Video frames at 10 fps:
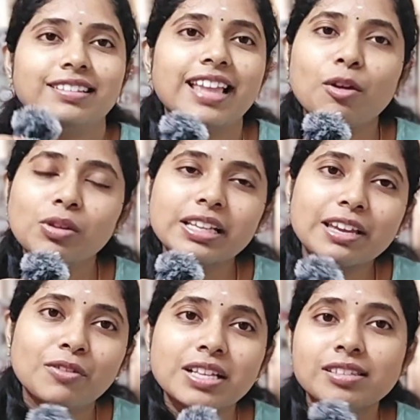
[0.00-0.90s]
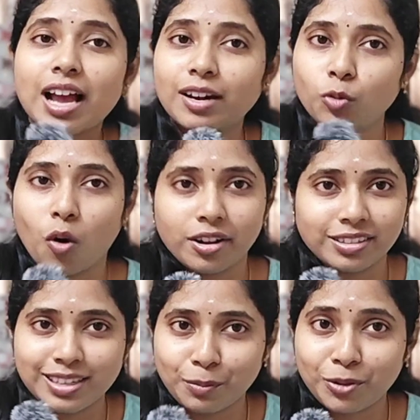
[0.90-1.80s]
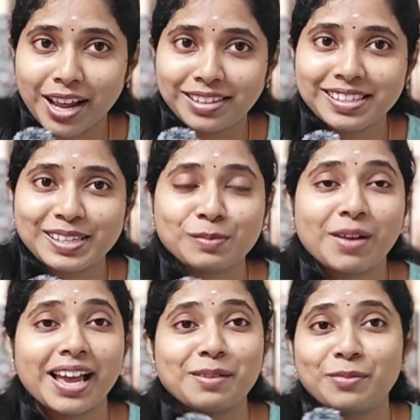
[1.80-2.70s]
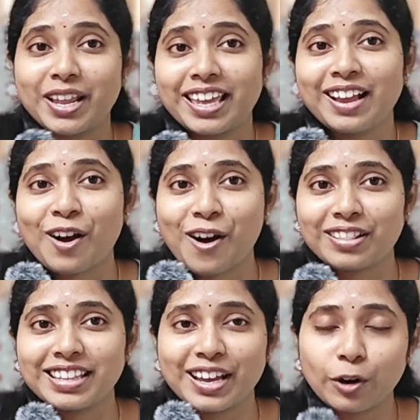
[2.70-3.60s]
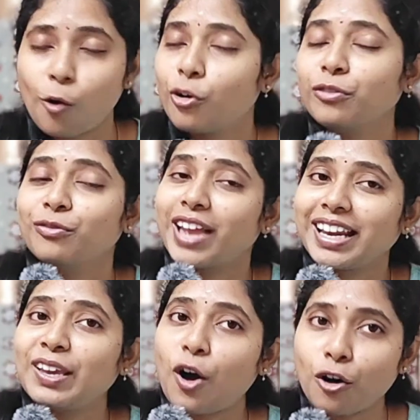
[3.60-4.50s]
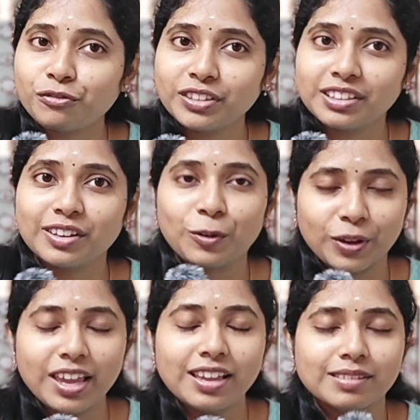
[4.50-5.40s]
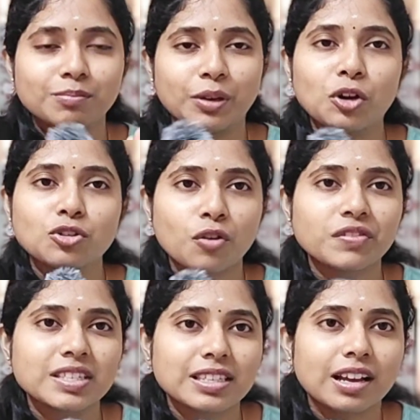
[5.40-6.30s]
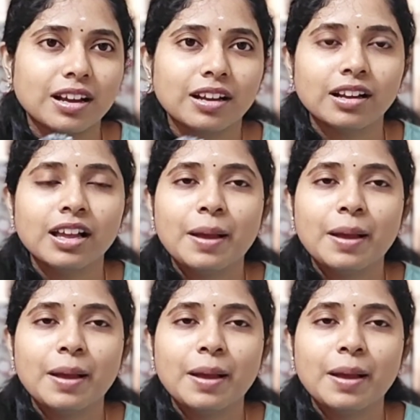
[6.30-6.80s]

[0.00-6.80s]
They will give us unwanted surprises by breaking on their own very often, okay? Because of this uh,